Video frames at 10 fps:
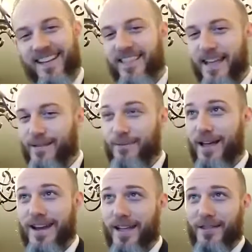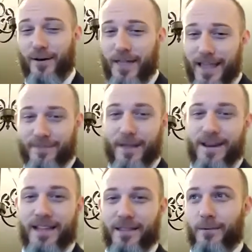That's probably not
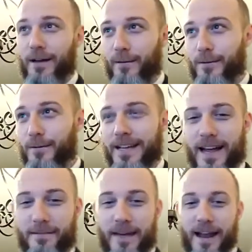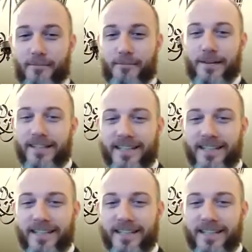the welcome you would have gotten back, but